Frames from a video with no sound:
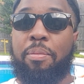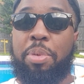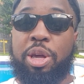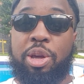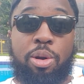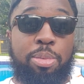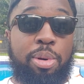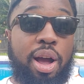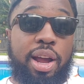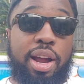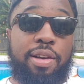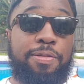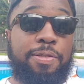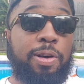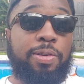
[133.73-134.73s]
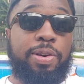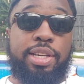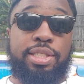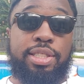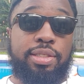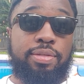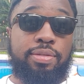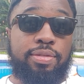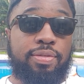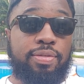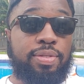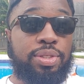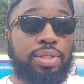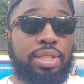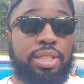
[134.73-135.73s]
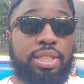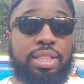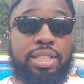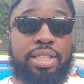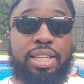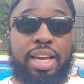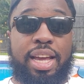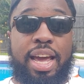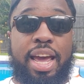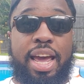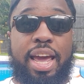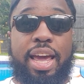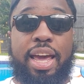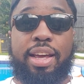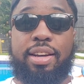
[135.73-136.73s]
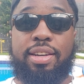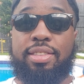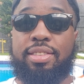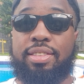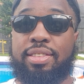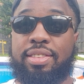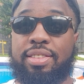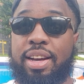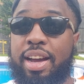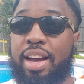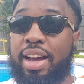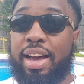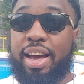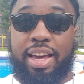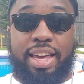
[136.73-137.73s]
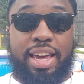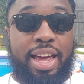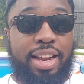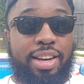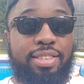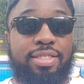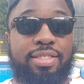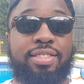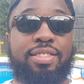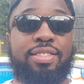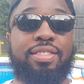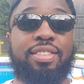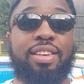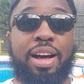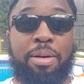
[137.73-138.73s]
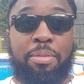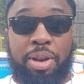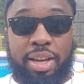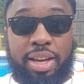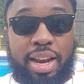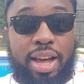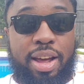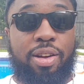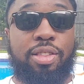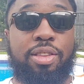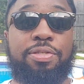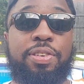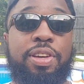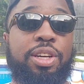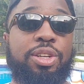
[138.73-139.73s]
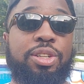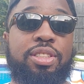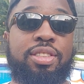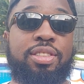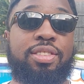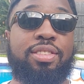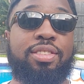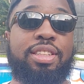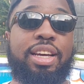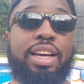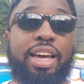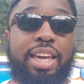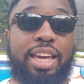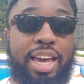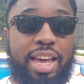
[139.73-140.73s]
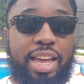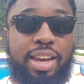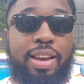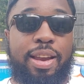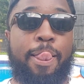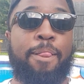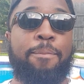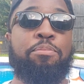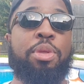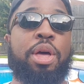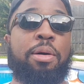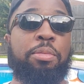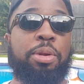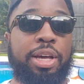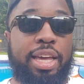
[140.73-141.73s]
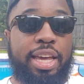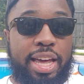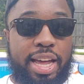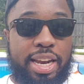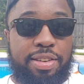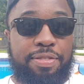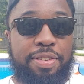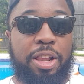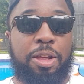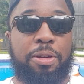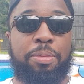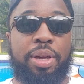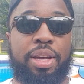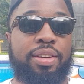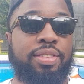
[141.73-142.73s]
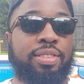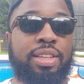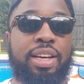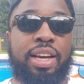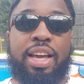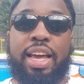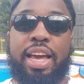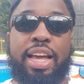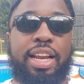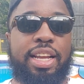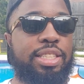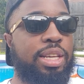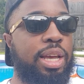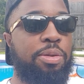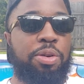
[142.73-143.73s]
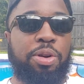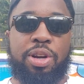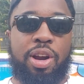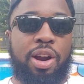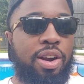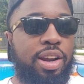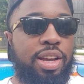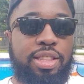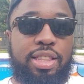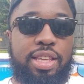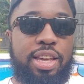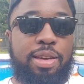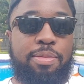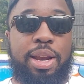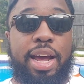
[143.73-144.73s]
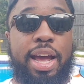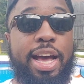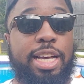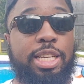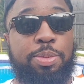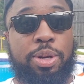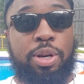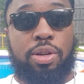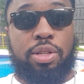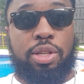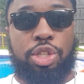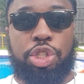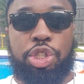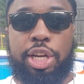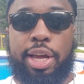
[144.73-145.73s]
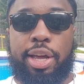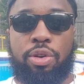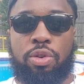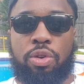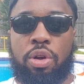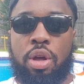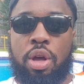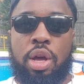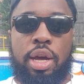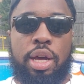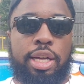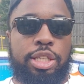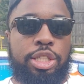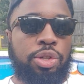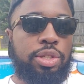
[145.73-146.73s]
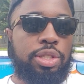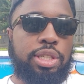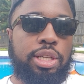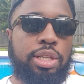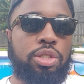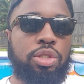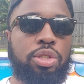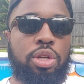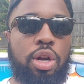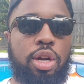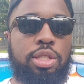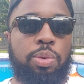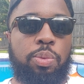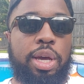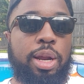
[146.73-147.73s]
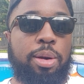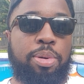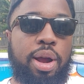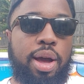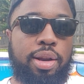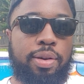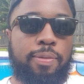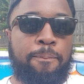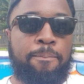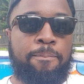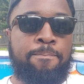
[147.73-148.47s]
But you were brought here for a reason. And, again, I'm looking out on the field. Again, I'm looking at development. It is a recurring theme, and it has been on this channel until the season starts and we get a product.